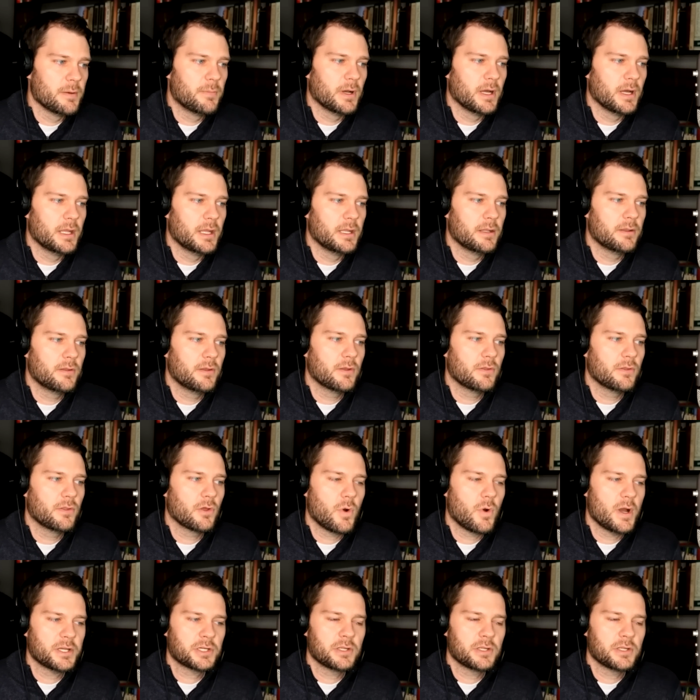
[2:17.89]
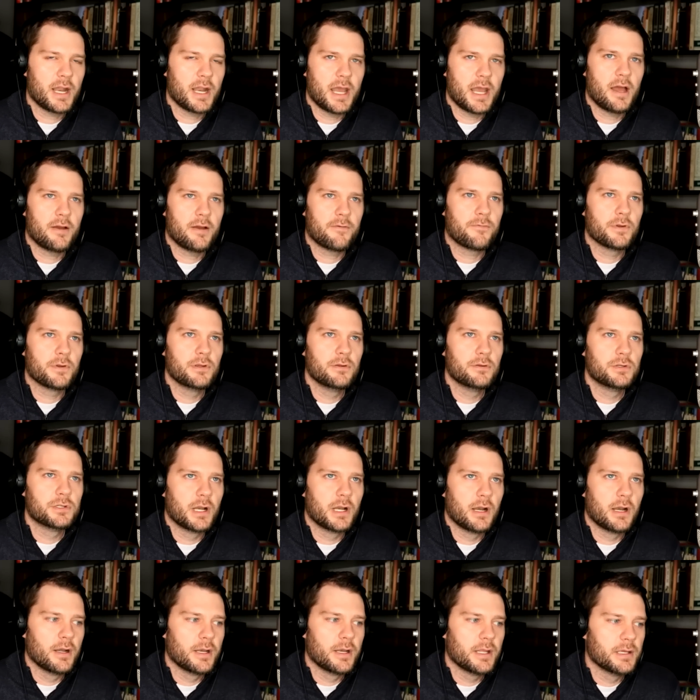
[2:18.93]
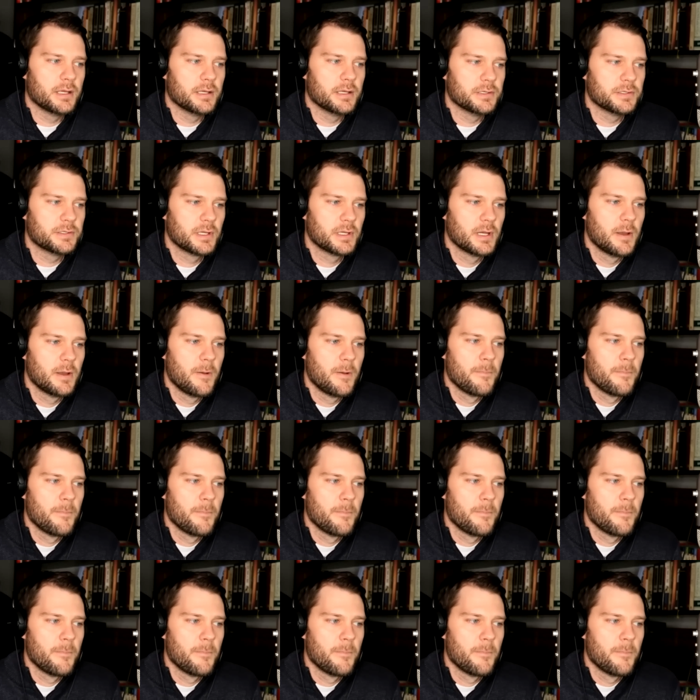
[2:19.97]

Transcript: But the the question that I have for you, Jared, is